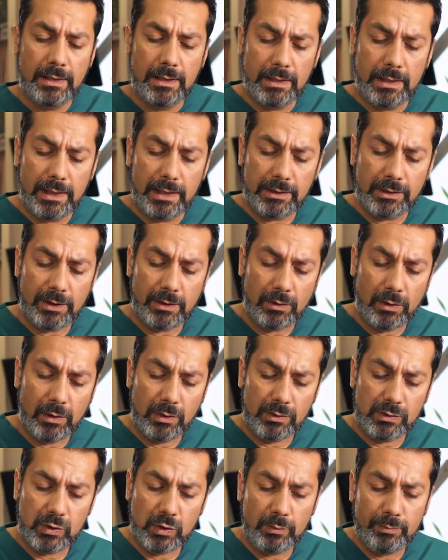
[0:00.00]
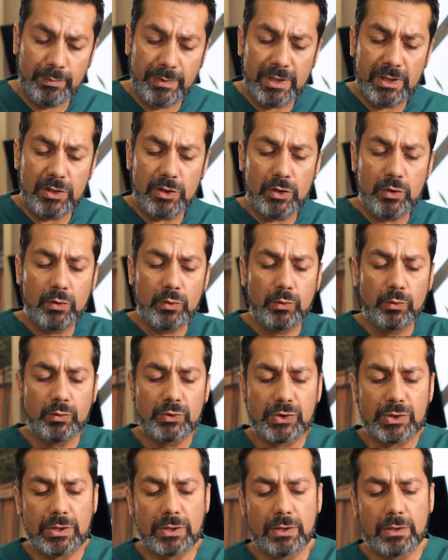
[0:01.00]
It can also be
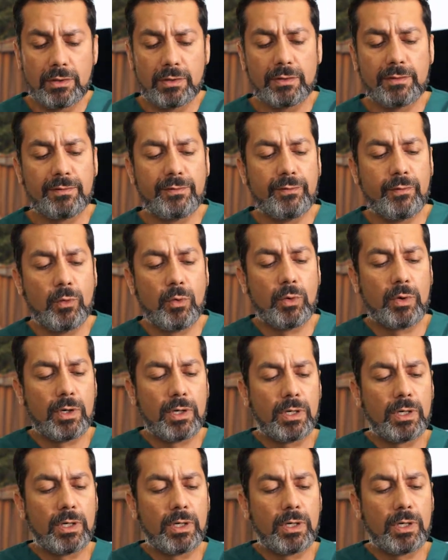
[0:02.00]
used for